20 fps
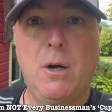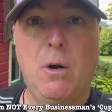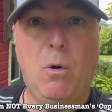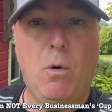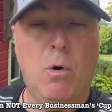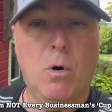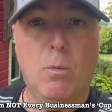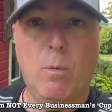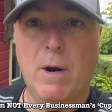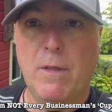
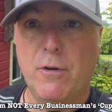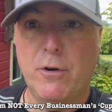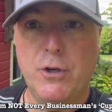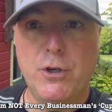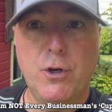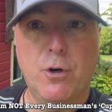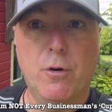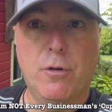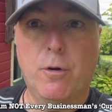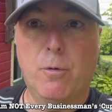Or whether
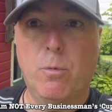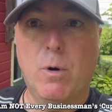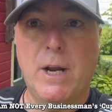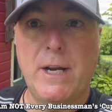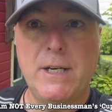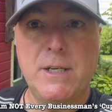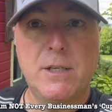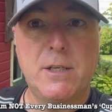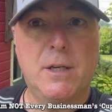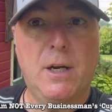you're the
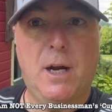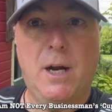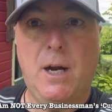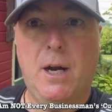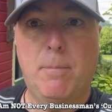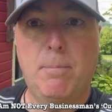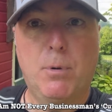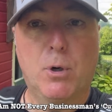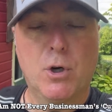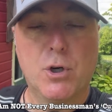right
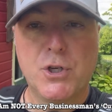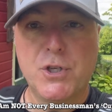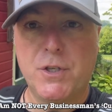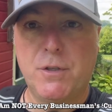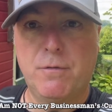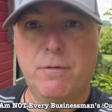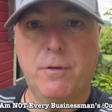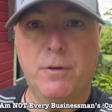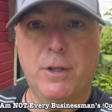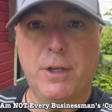uh,
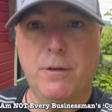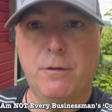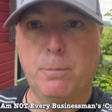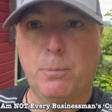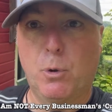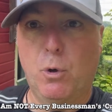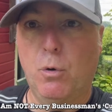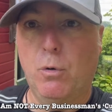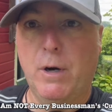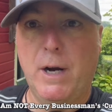person for this
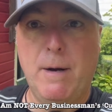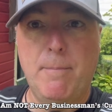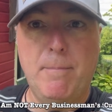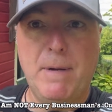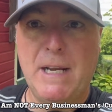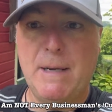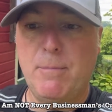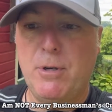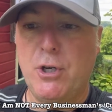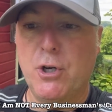program.
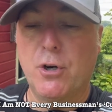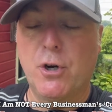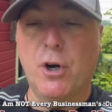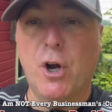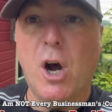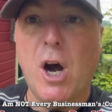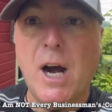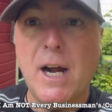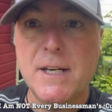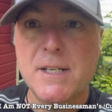Maybe you're
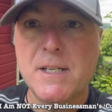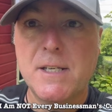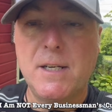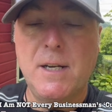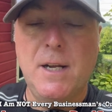not.